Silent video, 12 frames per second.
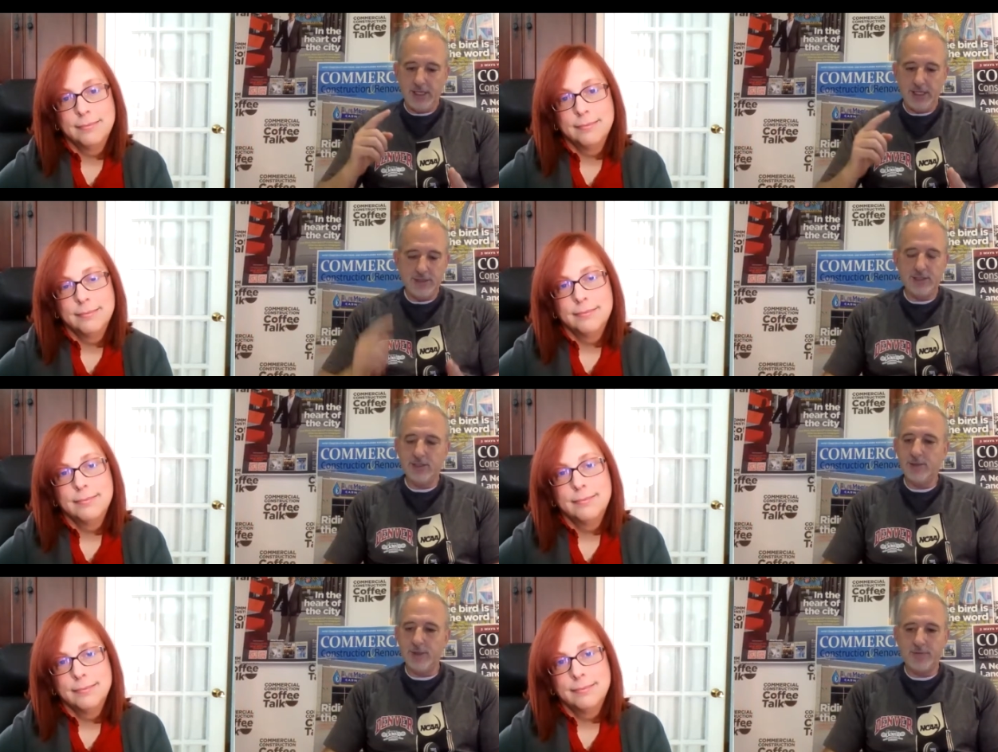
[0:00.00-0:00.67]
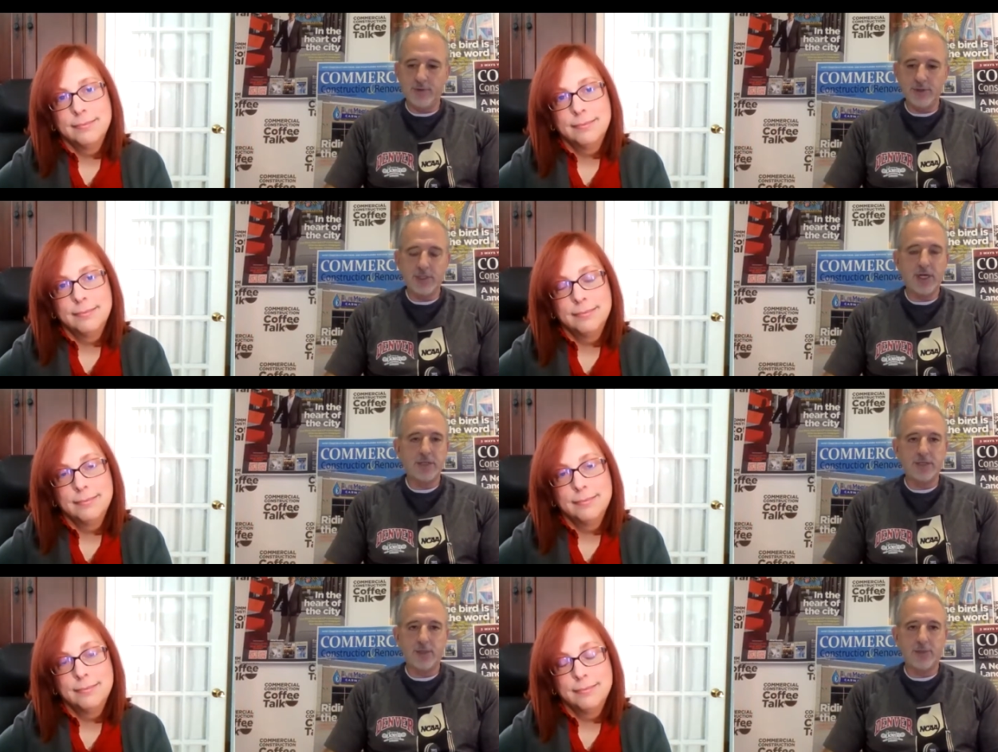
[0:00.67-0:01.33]
Speaker 1: I just did my first
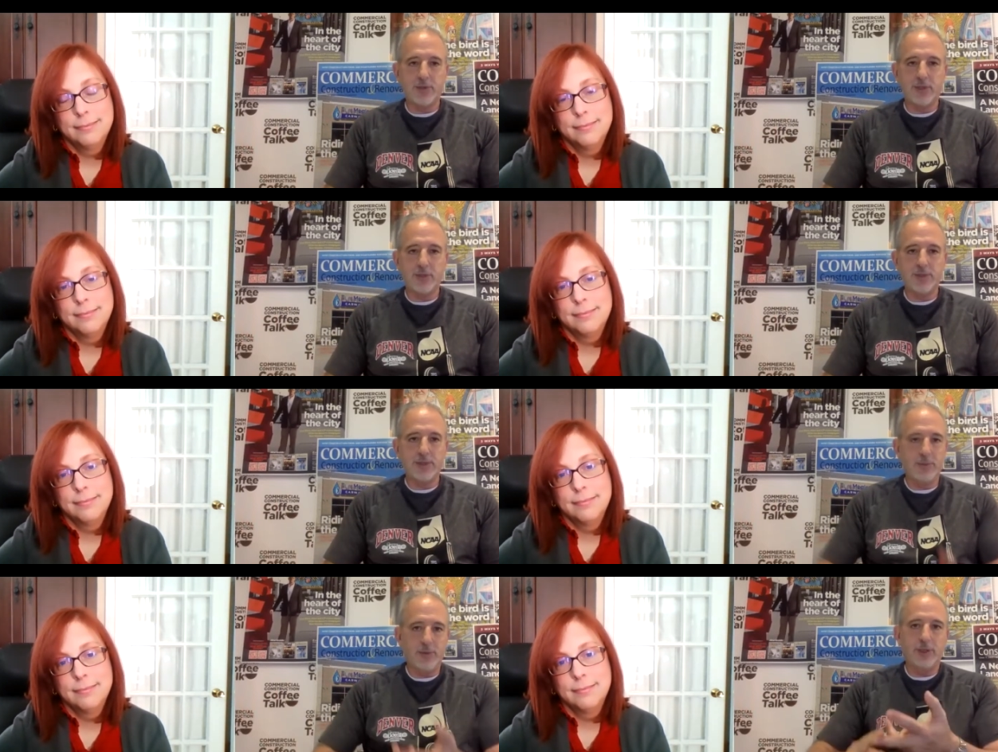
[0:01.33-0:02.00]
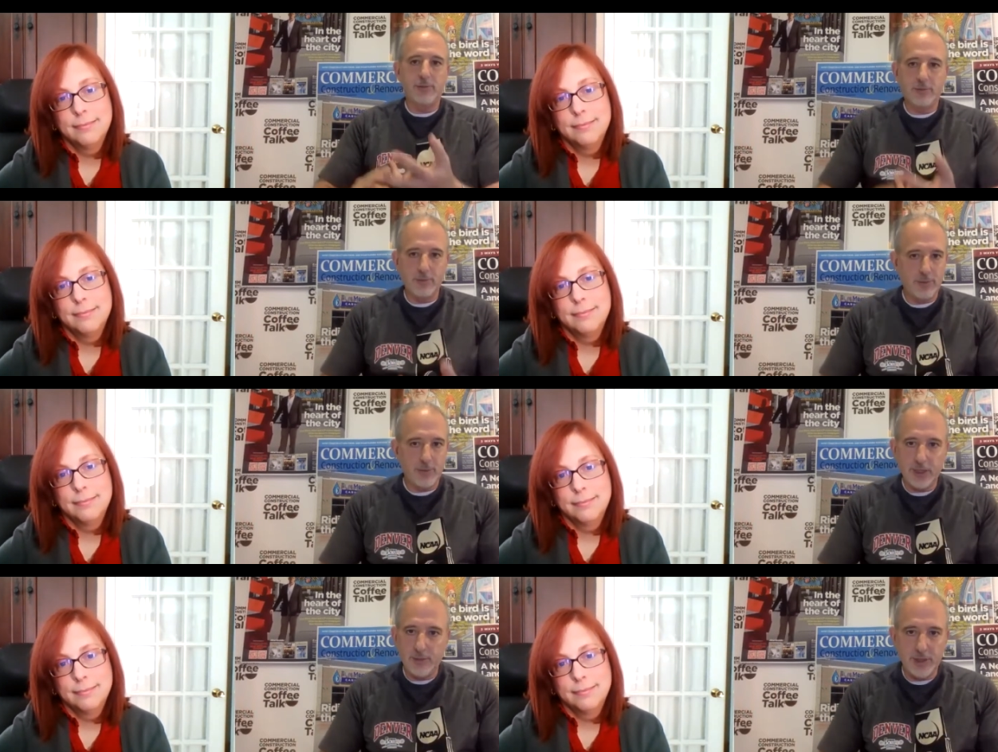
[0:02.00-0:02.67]
cocktail party. We did one
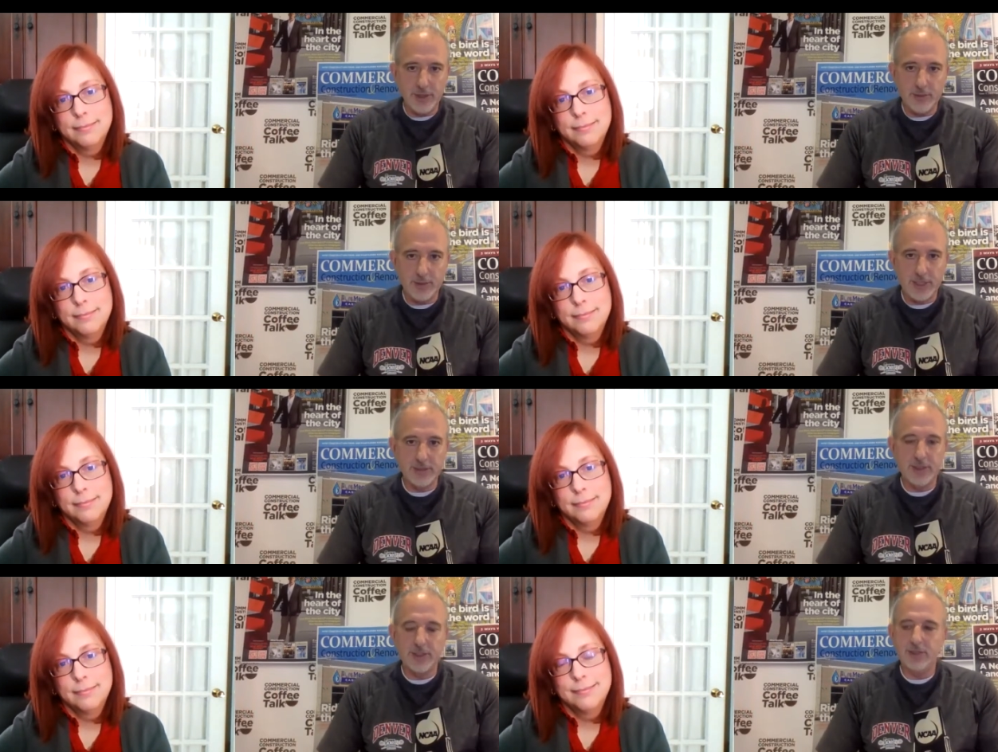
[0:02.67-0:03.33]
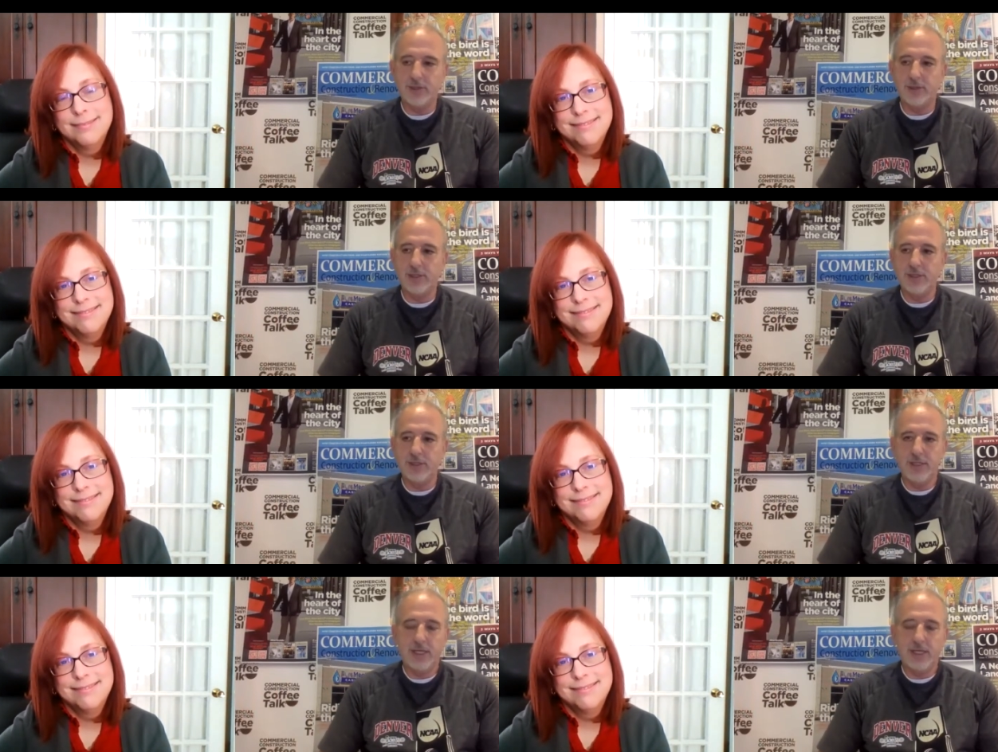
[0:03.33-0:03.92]
one a month around the country,